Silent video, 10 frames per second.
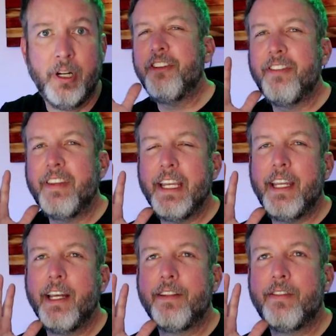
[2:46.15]
I just
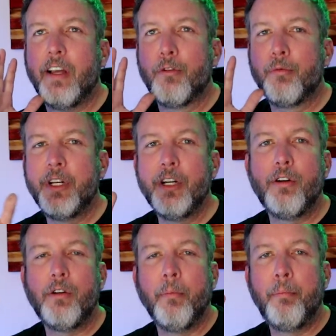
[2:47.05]
think it's a
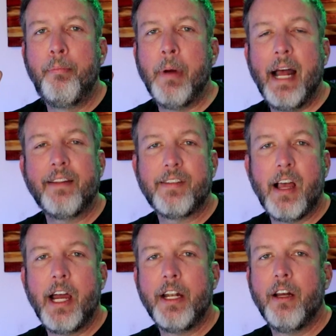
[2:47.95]
real bad
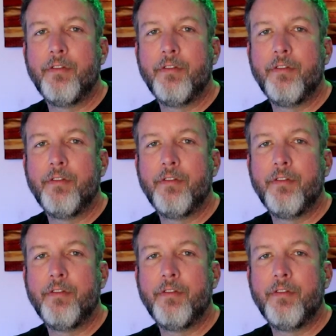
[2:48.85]
sign